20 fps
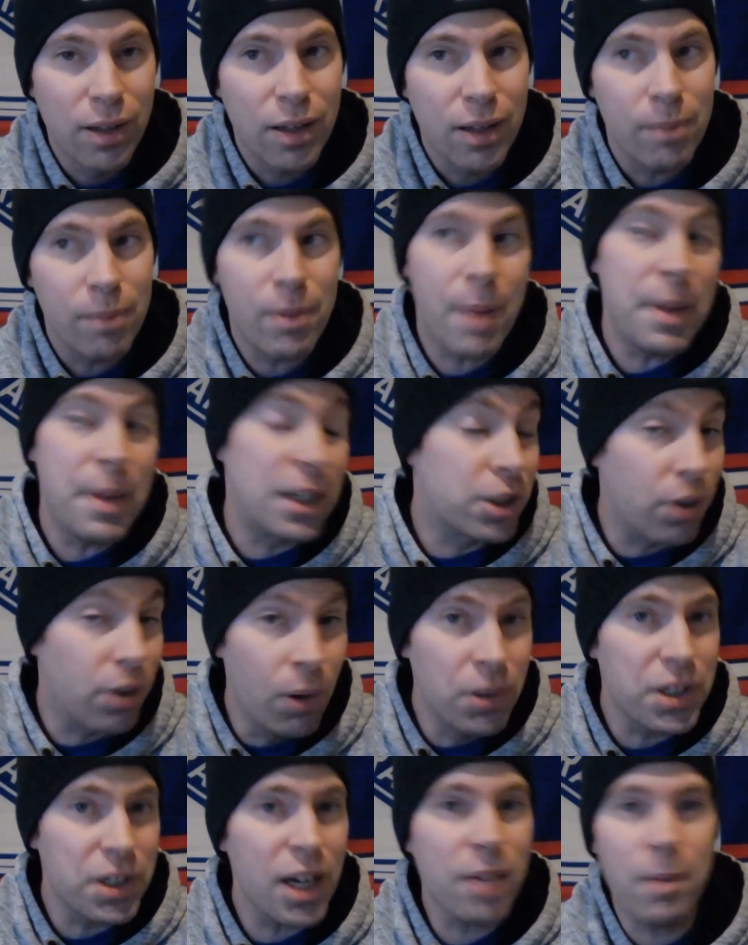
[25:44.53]
Maybe
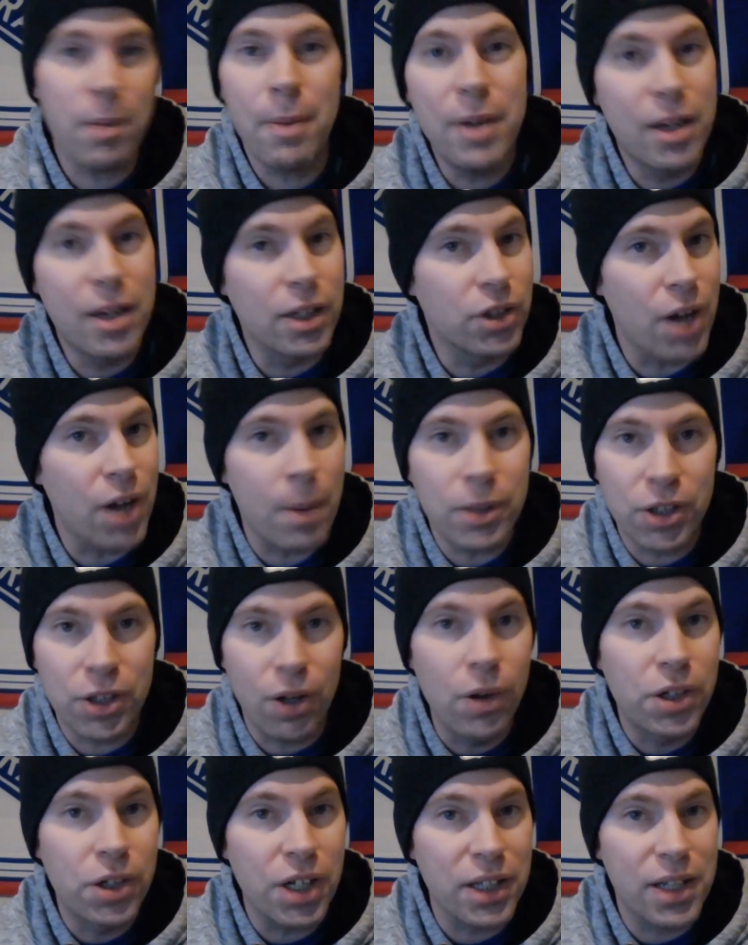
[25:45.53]
Trocheck? Maybe you could drop
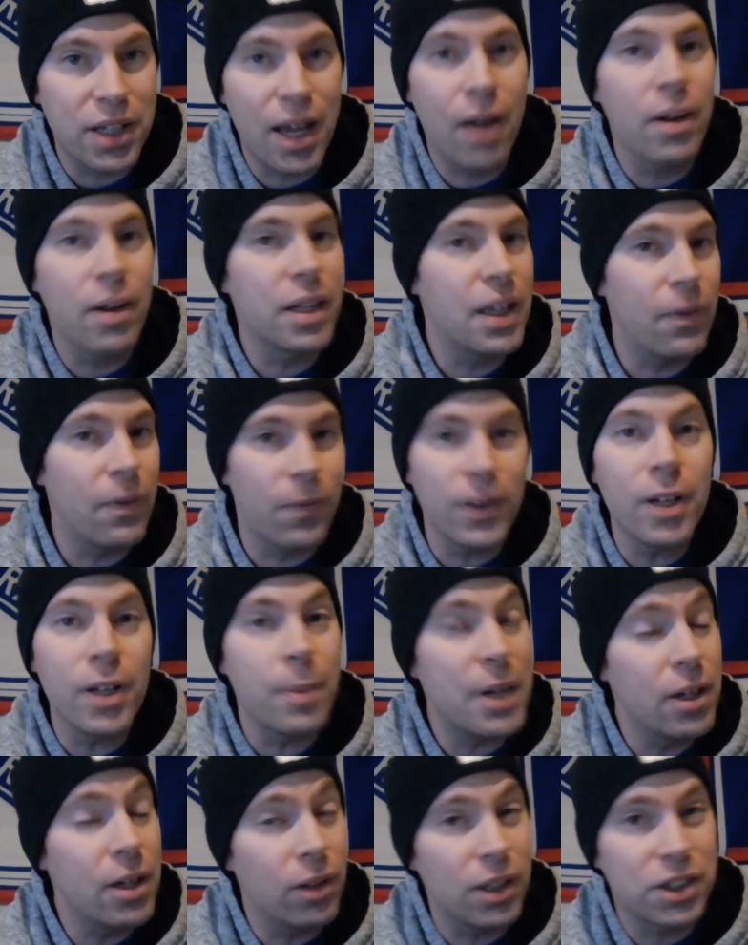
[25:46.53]
Trocheck down and give Filip
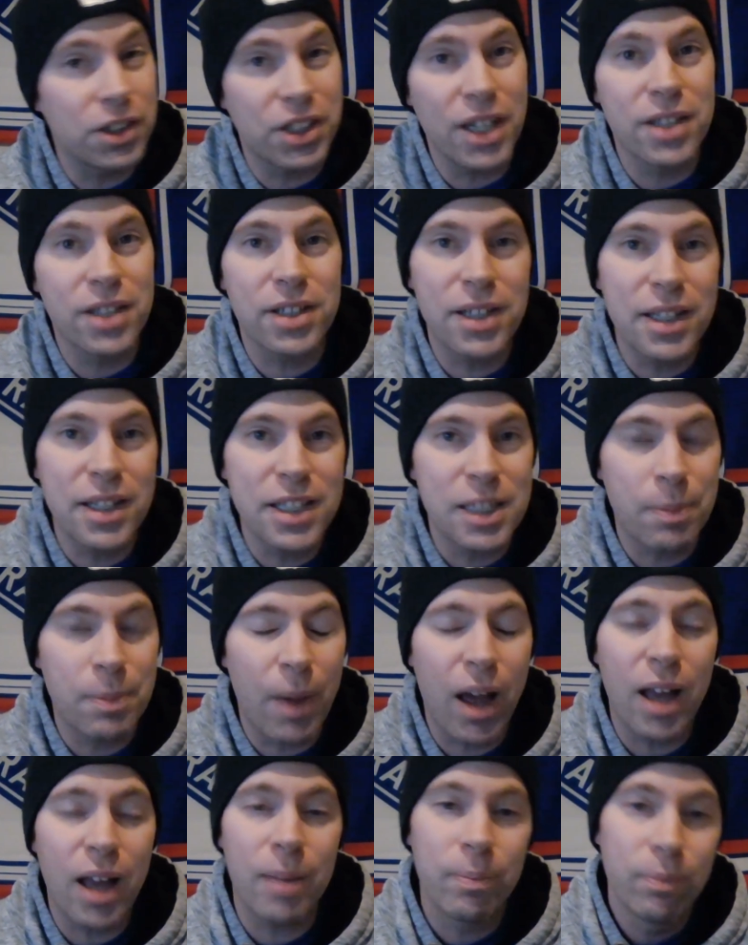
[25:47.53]
Hedl a chance in his
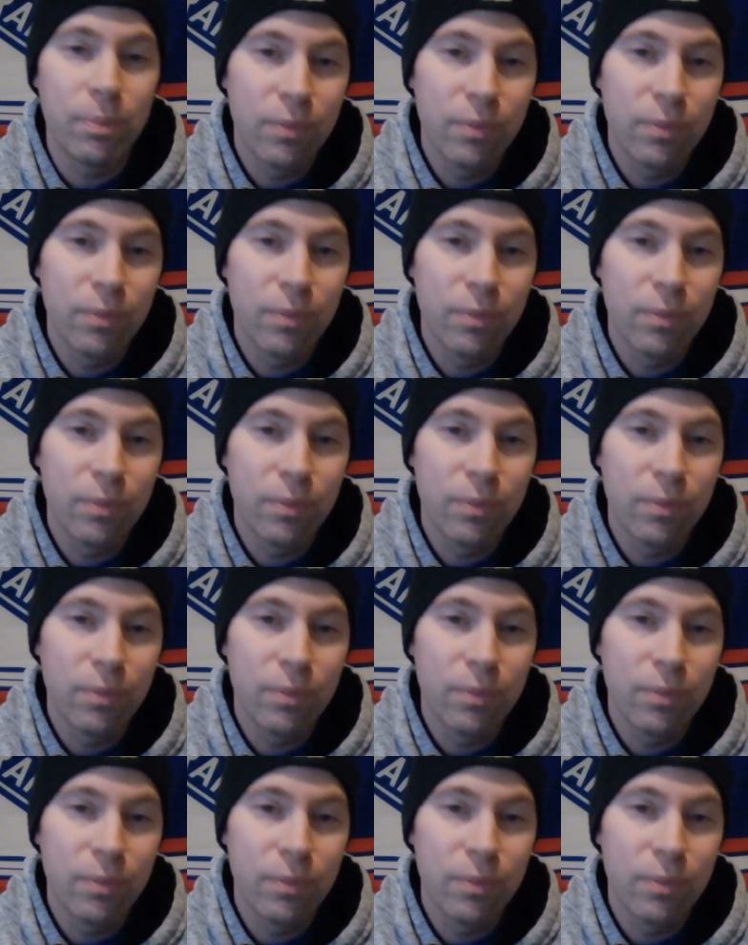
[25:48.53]
spot.